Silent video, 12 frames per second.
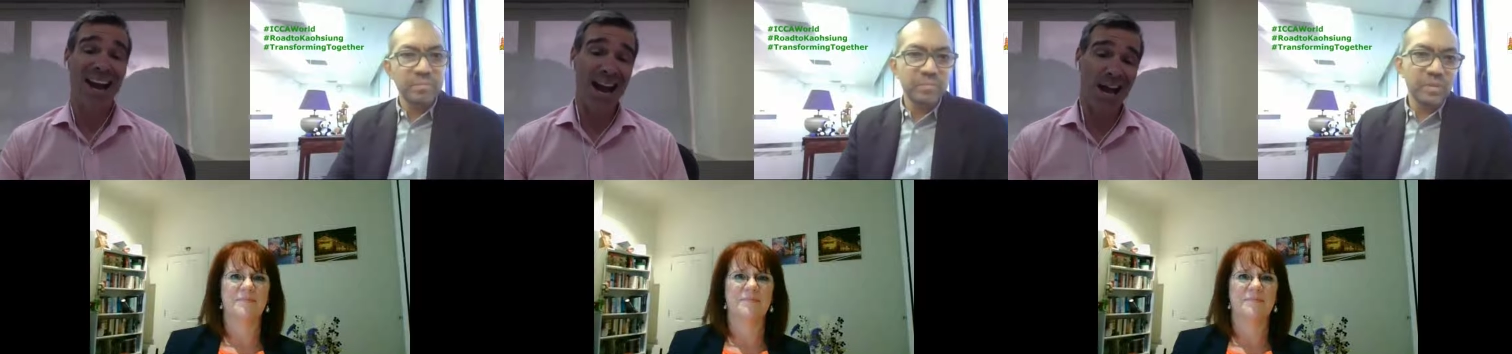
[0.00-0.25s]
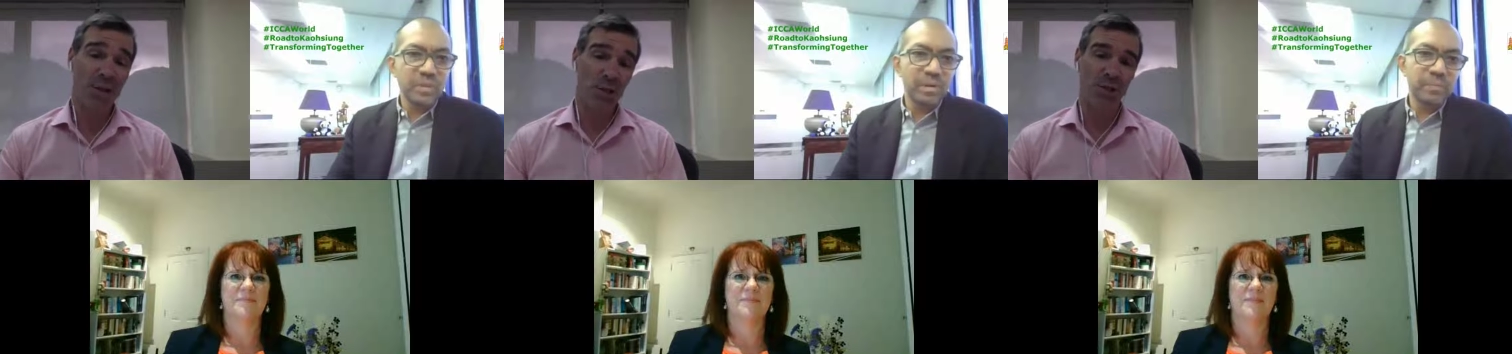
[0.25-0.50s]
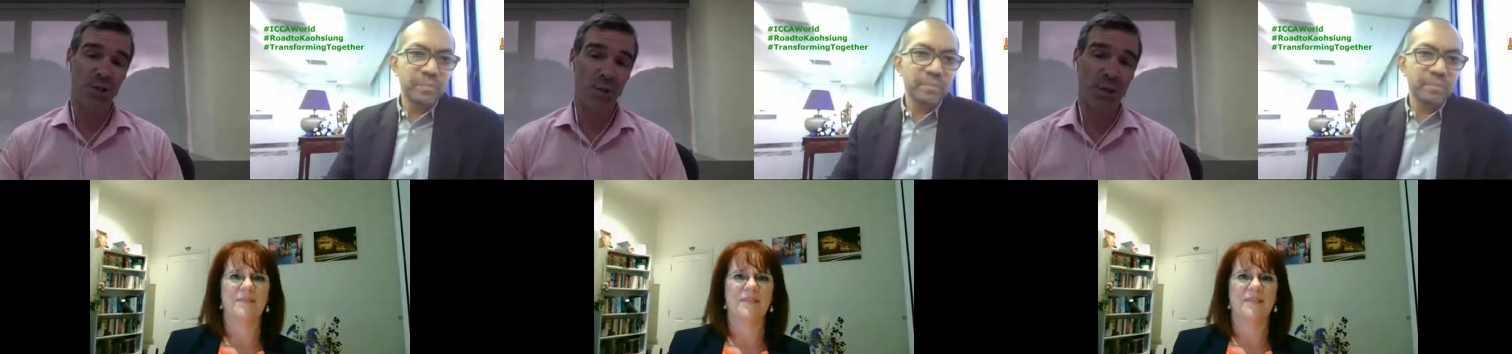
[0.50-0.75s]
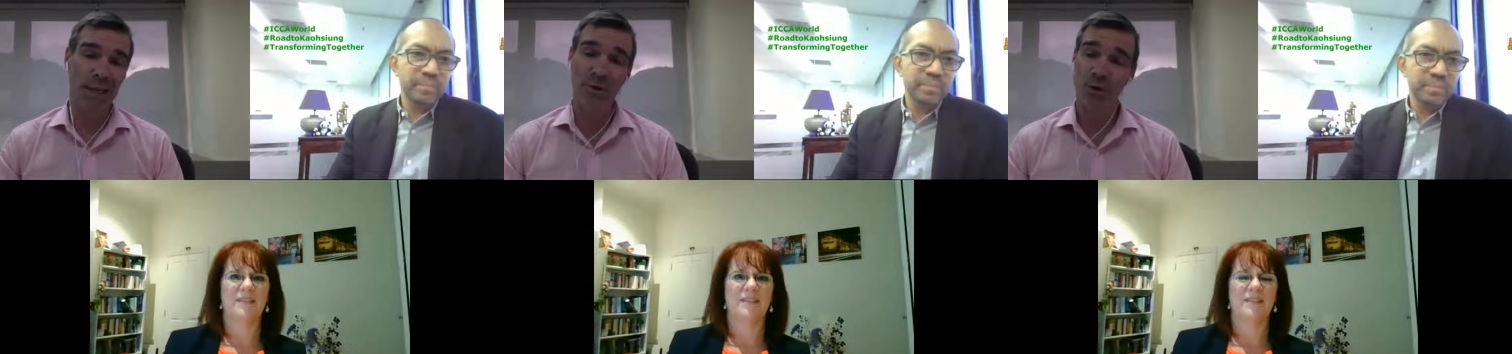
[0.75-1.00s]
Speaker 1: actually, to
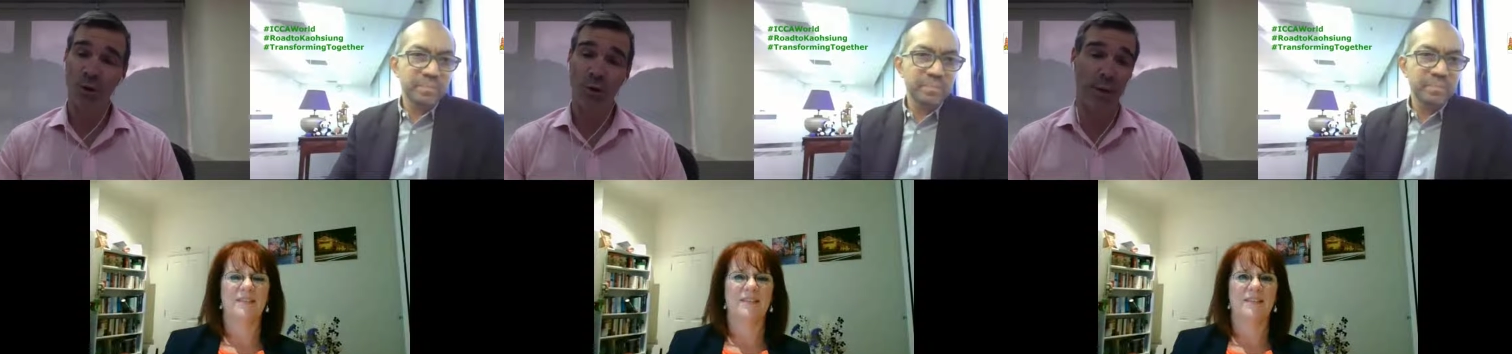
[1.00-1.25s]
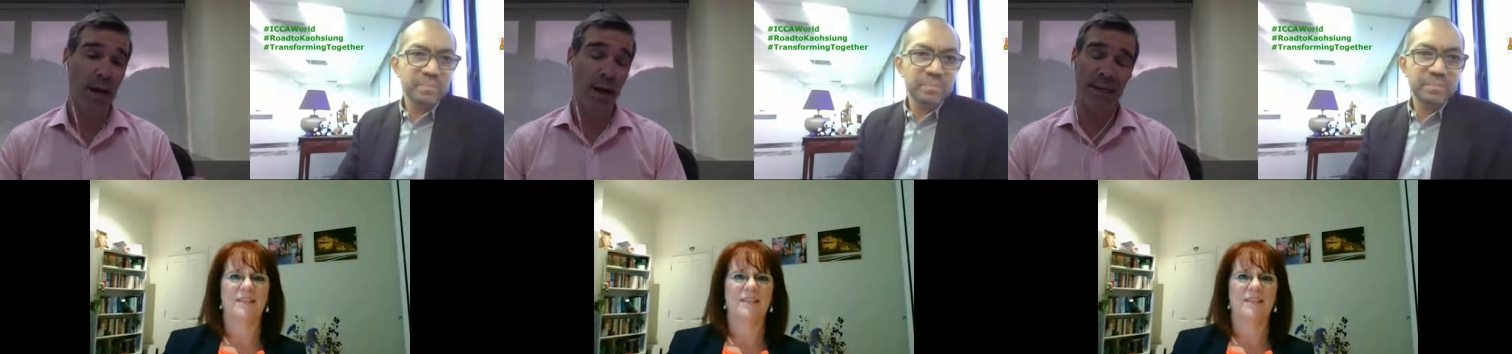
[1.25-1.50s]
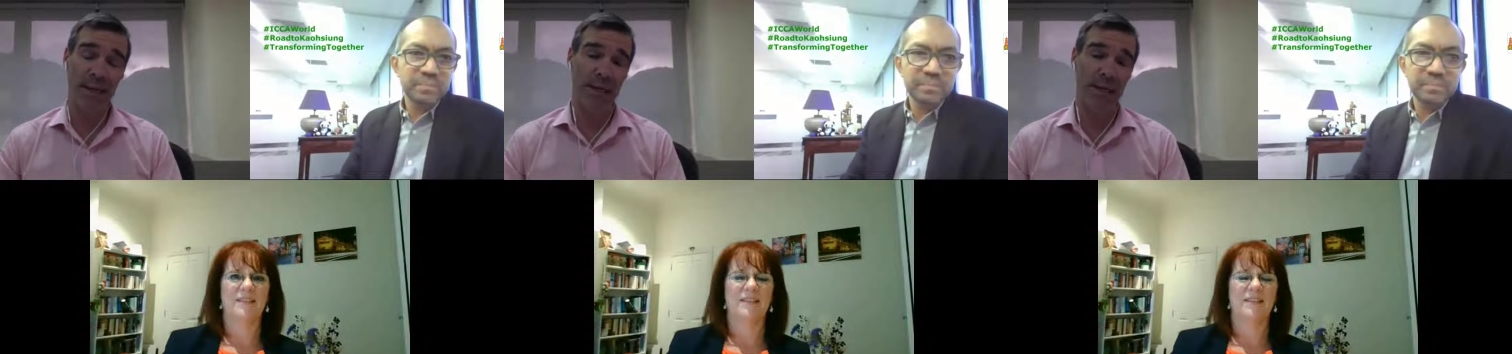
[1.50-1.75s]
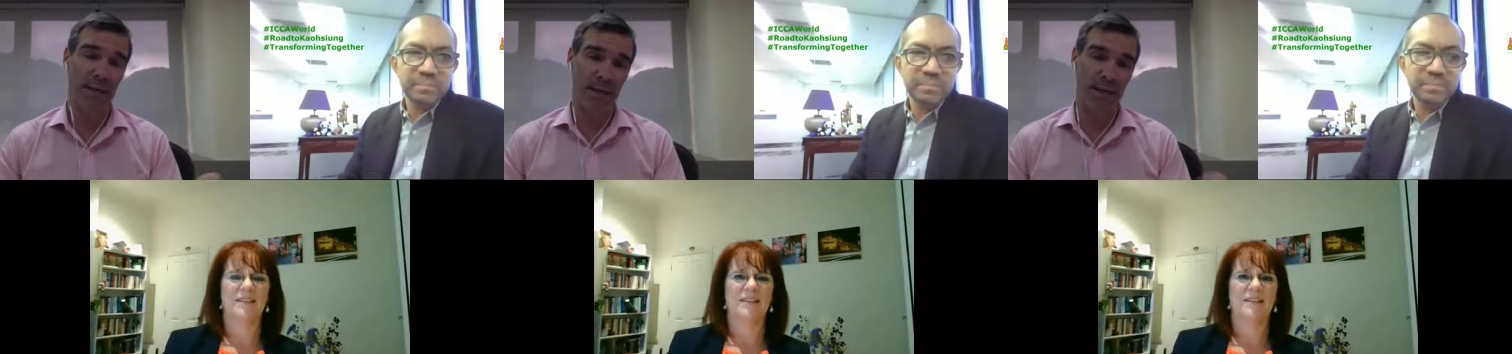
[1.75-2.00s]
a lesser degree, I mean,
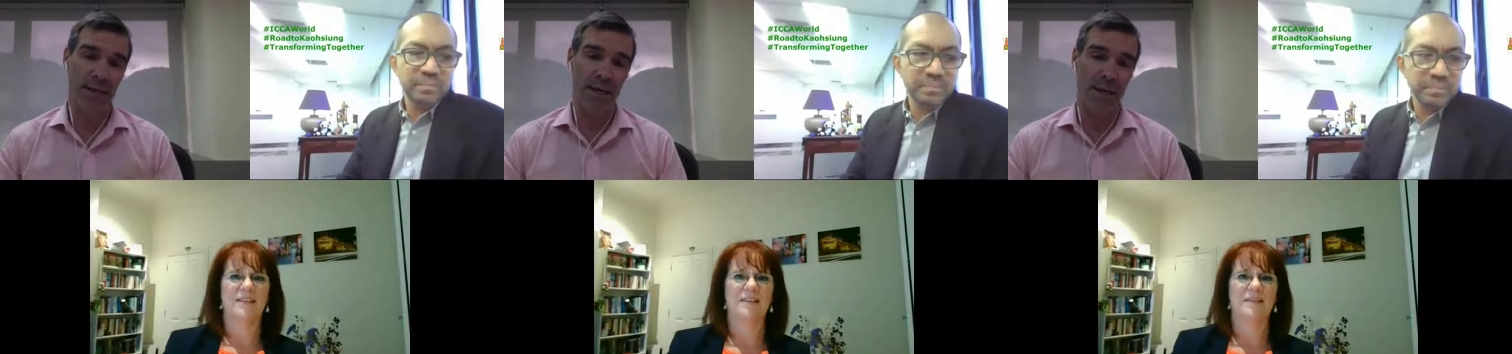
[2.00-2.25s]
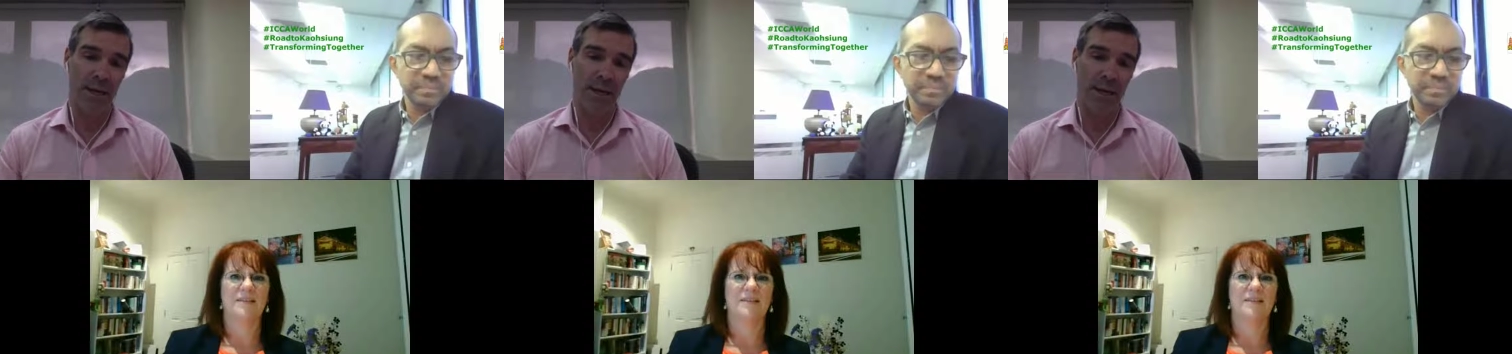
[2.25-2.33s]
it, it,